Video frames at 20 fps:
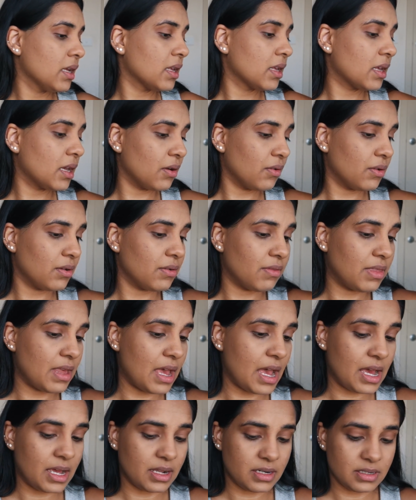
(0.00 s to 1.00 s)
Get rid of
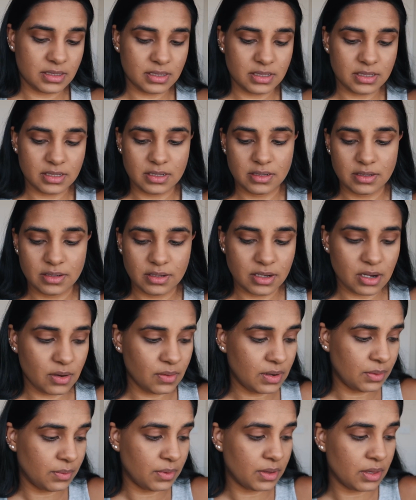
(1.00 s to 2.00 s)
that. Go
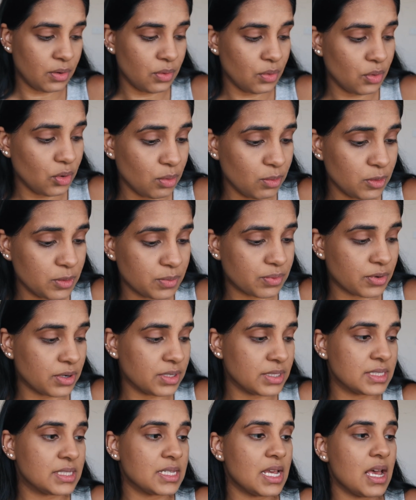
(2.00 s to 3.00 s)
in with a normal
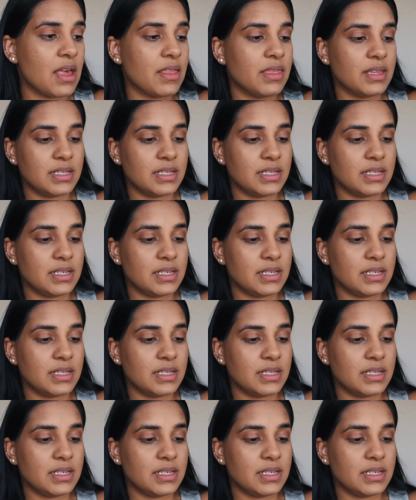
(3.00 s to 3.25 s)
bronzer.